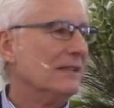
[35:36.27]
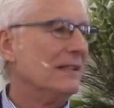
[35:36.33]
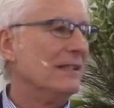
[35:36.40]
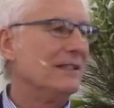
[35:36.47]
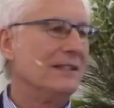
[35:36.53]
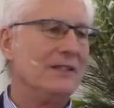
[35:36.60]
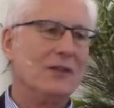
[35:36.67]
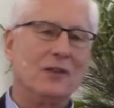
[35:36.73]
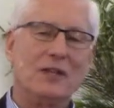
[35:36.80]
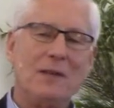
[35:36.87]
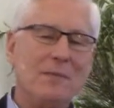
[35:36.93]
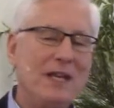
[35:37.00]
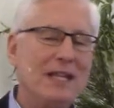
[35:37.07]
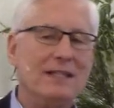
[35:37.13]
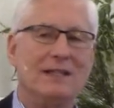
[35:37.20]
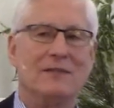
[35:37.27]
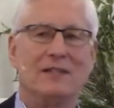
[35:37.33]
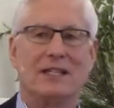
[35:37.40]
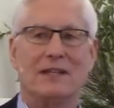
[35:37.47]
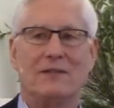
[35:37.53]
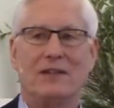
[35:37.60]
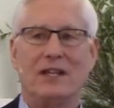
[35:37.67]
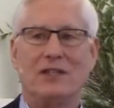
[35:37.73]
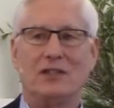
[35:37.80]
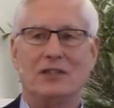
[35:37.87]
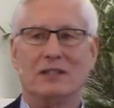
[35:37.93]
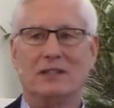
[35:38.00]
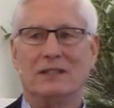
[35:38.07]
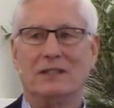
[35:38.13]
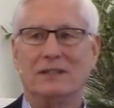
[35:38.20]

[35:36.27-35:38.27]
It's the only means of salvation.